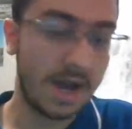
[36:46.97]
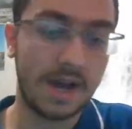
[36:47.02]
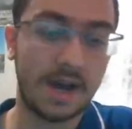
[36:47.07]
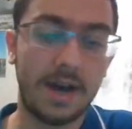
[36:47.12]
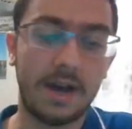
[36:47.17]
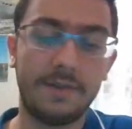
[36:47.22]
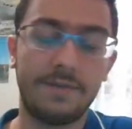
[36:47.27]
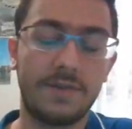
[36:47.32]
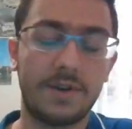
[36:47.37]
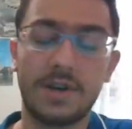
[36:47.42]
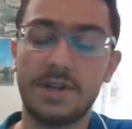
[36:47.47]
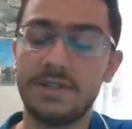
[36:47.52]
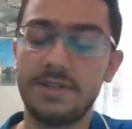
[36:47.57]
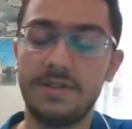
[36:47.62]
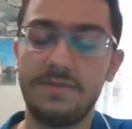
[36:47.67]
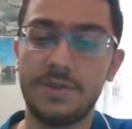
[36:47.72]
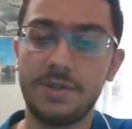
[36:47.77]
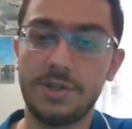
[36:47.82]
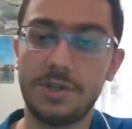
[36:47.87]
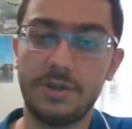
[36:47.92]
I forgot to
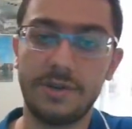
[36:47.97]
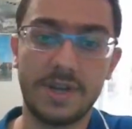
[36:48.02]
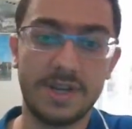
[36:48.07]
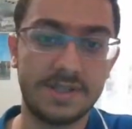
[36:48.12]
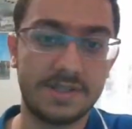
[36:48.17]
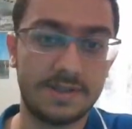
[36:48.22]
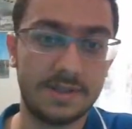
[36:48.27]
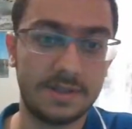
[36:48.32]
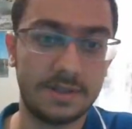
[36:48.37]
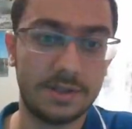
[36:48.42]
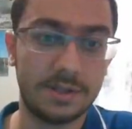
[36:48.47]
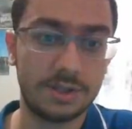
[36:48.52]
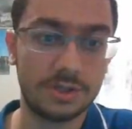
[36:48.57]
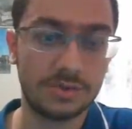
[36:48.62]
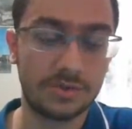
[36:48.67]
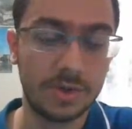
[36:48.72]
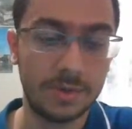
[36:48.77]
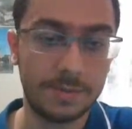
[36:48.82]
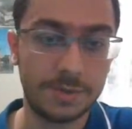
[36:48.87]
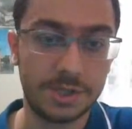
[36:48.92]
even show you guys the
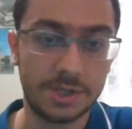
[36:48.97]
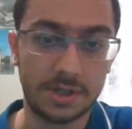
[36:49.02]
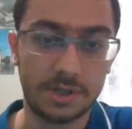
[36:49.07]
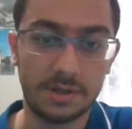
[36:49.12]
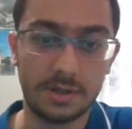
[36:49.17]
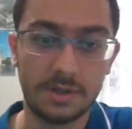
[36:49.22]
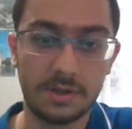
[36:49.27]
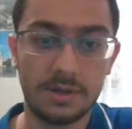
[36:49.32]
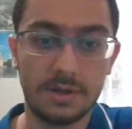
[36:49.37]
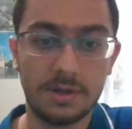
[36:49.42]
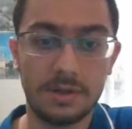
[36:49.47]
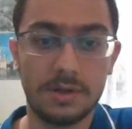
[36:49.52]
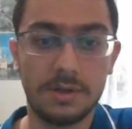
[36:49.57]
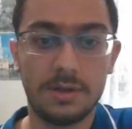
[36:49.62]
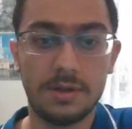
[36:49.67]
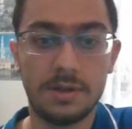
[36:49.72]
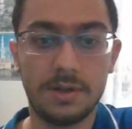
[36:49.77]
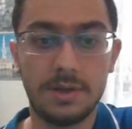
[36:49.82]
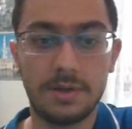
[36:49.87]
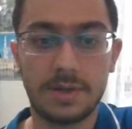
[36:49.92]
description.
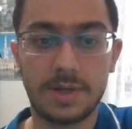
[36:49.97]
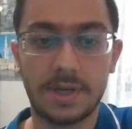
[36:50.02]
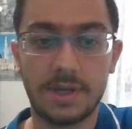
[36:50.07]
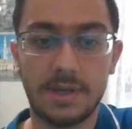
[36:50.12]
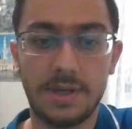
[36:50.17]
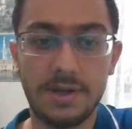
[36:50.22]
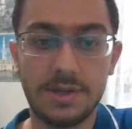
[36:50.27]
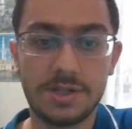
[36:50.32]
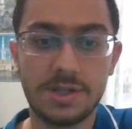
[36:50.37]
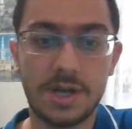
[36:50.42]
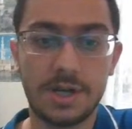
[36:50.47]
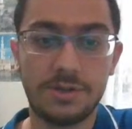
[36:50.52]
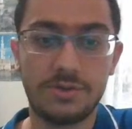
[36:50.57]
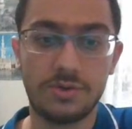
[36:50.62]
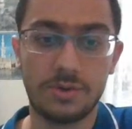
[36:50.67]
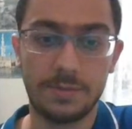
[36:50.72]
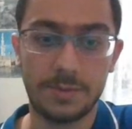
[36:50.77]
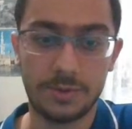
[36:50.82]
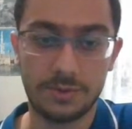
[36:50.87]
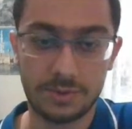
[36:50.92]
Okay, here's
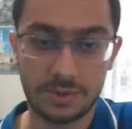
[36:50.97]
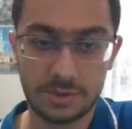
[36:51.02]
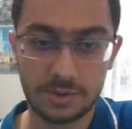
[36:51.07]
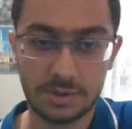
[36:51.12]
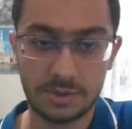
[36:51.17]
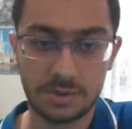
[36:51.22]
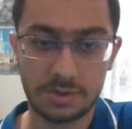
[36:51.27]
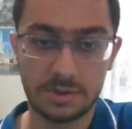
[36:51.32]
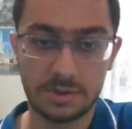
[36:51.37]
Nitro Boost.